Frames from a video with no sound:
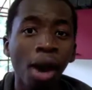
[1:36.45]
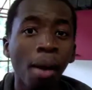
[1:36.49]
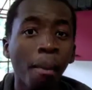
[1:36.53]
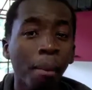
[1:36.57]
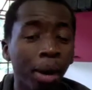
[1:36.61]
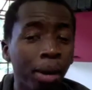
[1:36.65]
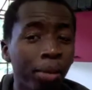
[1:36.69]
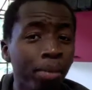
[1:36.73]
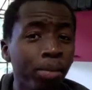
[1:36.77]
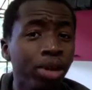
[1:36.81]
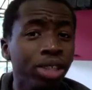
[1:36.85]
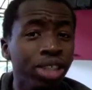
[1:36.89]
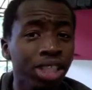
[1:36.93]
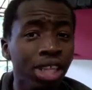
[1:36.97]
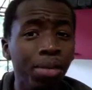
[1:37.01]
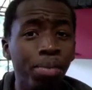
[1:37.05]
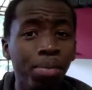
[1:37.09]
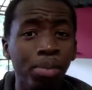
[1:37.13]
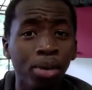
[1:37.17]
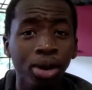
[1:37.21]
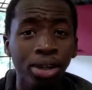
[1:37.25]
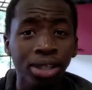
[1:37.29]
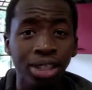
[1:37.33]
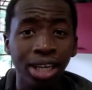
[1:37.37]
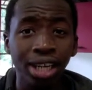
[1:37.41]
But most
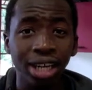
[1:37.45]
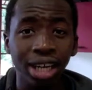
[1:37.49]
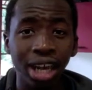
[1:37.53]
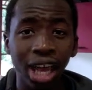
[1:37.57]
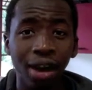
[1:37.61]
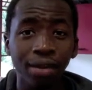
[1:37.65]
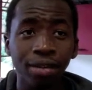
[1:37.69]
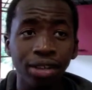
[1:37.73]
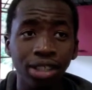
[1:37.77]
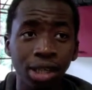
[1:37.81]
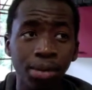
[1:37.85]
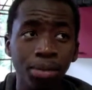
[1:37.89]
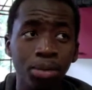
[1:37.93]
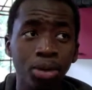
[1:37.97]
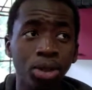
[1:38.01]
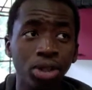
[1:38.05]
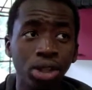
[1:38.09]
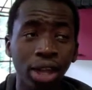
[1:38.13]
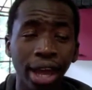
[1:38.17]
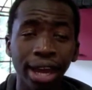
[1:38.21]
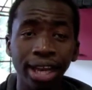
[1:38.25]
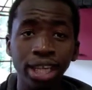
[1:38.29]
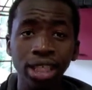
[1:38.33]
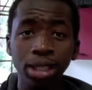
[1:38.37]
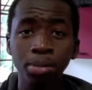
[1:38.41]
importantly, I was able
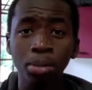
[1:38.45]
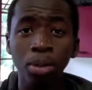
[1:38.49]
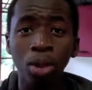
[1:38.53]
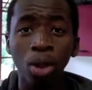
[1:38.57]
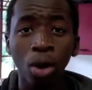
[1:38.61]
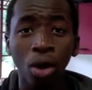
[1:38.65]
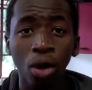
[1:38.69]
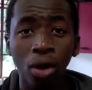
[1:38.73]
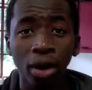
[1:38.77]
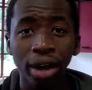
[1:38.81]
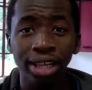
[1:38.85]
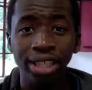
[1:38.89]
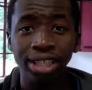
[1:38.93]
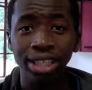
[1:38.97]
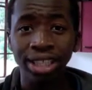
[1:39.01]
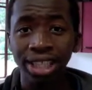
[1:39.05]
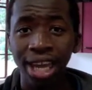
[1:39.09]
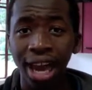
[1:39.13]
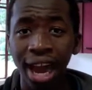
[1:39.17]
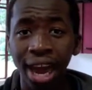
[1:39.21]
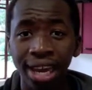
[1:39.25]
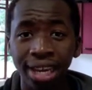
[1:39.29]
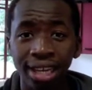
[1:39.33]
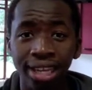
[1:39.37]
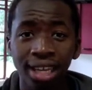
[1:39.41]
to explore a
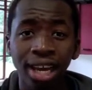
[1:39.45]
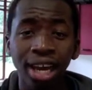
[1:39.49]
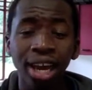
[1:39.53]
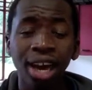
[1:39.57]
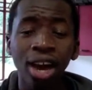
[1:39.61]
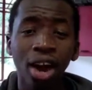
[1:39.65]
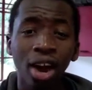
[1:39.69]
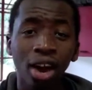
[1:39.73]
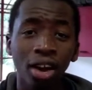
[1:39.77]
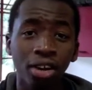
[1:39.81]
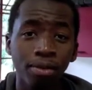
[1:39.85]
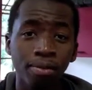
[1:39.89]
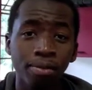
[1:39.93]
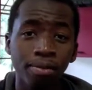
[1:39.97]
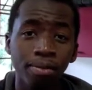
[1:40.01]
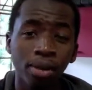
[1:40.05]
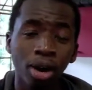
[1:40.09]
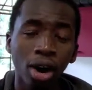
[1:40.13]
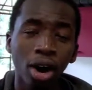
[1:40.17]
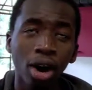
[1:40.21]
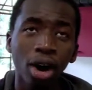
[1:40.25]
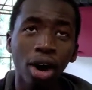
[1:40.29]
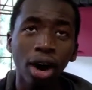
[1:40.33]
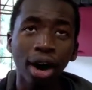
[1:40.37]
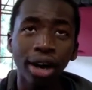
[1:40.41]
side
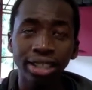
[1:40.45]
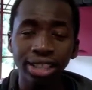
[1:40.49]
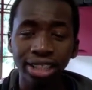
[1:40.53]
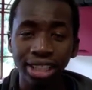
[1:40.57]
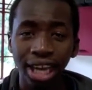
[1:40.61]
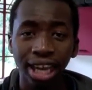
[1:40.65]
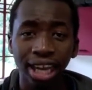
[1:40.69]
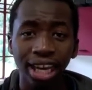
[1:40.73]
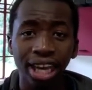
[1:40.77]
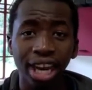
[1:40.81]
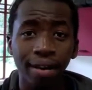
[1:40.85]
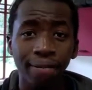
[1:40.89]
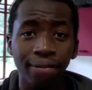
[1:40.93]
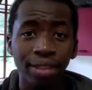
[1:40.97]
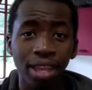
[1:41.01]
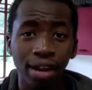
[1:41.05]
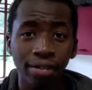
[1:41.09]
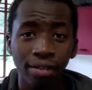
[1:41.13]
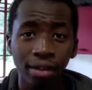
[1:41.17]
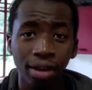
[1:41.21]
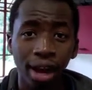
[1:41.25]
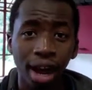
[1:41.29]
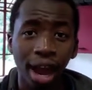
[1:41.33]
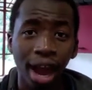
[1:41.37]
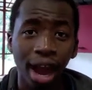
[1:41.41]
that I've
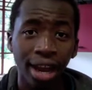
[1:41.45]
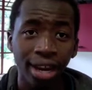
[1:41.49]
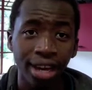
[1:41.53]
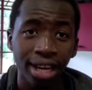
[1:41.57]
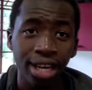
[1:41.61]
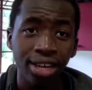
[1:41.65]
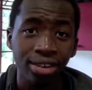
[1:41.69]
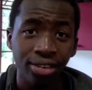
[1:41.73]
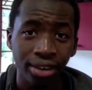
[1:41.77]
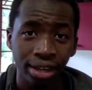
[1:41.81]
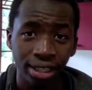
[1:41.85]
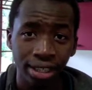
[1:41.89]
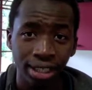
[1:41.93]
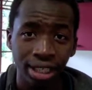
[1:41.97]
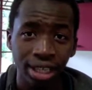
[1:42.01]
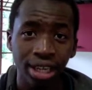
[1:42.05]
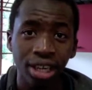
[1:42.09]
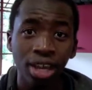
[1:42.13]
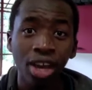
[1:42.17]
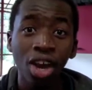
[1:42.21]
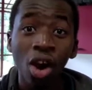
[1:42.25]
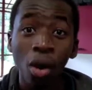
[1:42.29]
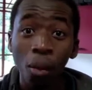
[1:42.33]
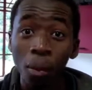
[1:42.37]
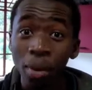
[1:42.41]
never had interest in,
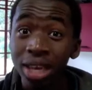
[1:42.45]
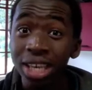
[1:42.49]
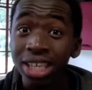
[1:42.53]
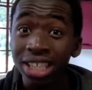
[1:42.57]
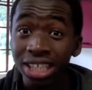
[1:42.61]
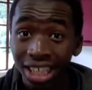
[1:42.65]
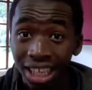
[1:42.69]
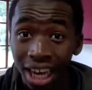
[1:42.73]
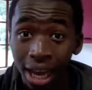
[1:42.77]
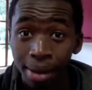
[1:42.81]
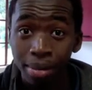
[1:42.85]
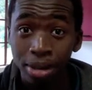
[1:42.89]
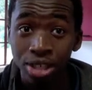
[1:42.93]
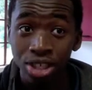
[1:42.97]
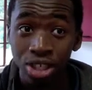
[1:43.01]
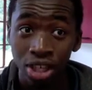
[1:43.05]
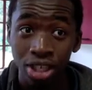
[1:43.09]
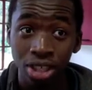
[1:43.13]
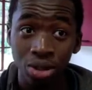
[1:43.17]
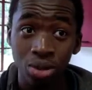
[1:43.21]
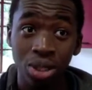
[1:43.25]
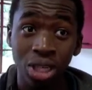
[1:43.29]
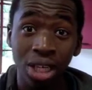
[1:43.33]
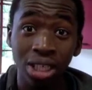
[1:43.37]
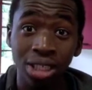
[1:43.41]
which is climate
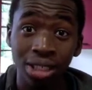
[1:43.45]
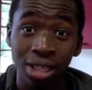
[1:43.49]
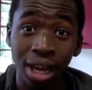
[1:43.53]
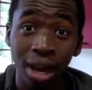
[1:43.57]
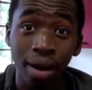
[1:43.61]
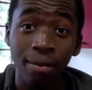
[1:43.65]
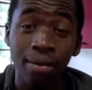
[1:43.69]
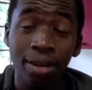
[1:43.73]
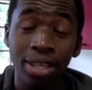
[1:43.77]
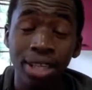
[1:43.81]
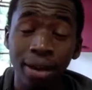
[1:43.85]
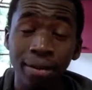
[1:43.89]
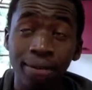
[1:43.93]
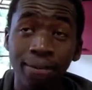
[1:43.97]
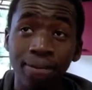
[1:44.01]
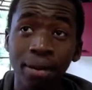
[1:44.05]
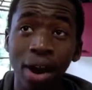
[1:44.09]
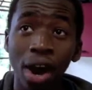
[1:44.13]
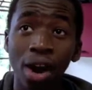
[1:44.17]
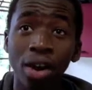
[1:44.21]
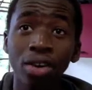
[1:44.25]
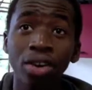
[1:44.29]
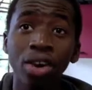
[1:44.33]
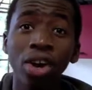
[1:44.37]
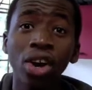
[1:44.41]
change, which I
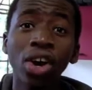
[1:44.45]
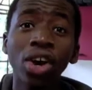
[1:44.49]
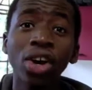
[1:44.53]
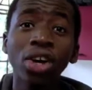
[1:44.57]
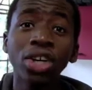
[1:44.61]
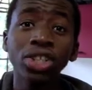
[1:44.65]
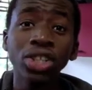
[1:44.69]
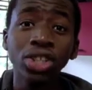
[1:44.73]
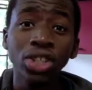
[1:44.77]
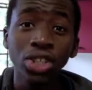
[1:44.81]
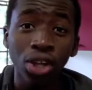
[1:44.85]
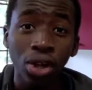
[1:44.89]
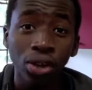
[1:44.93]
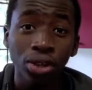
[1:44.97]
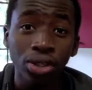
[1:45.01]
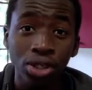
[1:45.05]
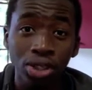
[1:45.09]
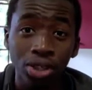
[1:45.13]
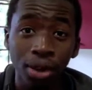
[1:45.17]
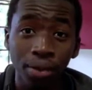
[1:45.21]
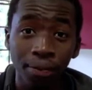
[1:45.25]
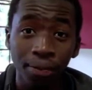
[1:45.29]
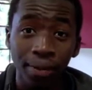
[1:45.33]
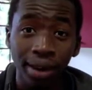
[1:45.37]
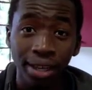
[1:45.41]
found so
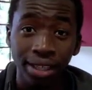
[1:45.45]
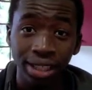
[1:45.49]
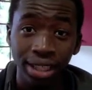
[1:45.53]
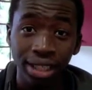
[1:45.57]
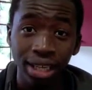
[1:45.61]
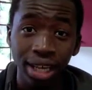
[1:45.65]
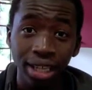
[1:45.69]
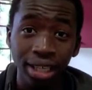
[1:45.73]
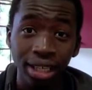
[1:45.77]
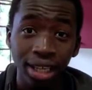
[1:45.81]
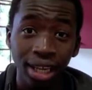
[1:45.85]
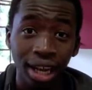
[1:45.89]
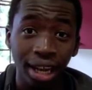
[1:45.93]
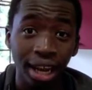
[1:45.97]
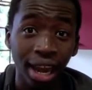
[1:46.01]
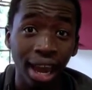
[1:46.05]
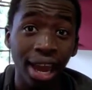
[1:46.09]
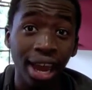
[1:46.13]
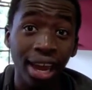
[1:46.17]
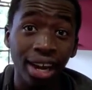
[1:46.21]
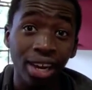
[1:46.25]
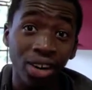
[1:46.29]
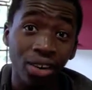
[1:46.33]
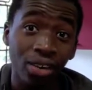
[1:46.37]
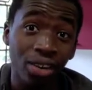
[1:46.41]
fascinating, and I
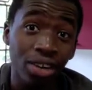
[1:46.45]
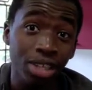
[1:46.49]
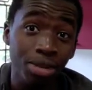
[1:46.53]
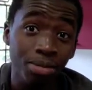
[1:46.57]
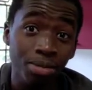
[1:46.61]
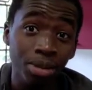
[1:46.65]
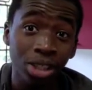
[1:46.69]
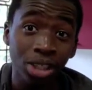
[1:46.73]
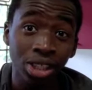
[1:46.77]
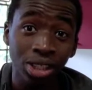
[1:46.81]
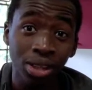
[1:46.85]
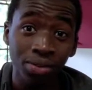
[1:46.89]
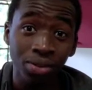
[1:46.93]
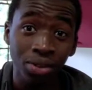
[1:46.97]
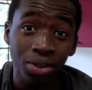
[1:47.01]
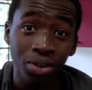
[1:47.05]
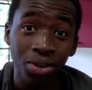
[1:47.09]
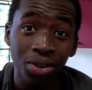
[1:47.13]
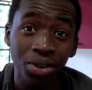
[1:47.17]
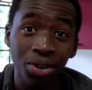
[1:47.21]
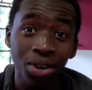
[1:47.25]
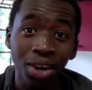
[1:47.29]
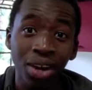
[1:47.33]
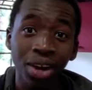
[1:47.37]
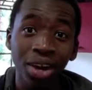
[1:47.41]
encourage most of
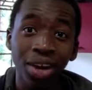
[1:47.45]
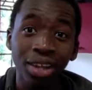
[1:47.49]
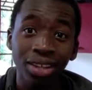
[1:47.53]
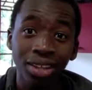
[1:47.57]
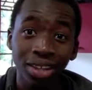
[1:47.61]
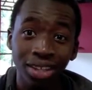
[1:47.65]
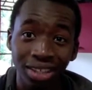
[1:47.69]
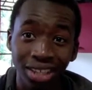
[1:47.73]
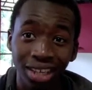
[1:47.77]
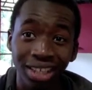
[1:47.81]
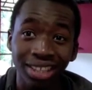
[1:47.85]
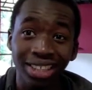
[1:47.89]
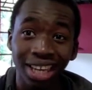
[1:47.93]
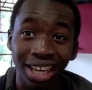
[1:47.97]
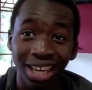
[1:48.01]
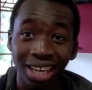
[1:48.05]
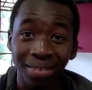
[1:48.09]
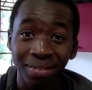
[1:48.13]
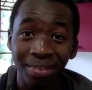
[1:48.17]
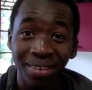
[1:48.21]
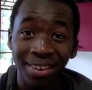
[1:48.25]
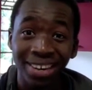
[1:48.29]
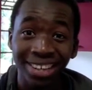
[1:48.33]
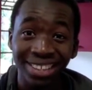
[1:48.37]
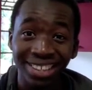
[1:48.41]
you to take
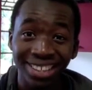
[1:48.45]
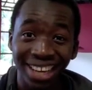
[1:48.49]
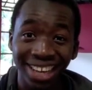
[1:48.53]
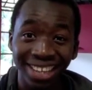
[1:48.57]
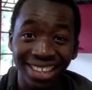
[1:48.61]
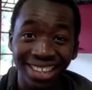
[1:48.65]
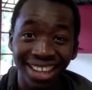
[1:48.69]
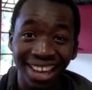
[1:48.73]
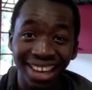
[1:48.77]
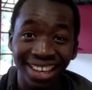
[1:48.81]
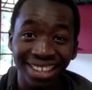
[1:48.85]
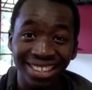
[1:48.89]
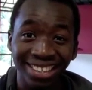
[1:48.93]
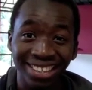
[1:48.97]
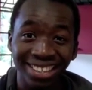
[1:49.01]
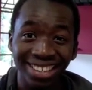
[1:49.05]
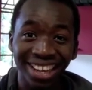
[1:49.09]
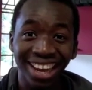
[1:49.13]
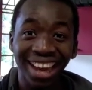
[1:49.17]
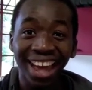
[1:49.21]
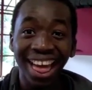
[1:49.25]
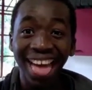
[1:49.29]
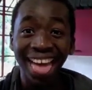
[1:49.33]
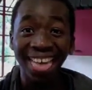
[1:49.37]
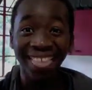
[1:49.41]
scientific research next year.
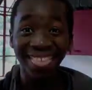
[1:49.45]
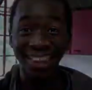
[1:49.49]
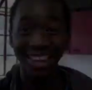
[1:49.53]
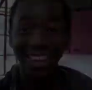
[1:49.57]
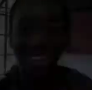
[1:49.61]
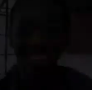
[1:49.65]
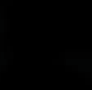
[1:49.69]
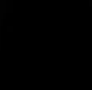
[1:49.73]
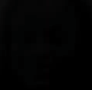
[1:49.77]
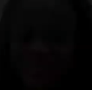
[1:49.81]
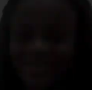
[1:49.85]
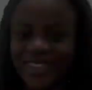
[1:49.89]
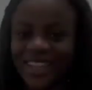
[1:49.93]
Thank you.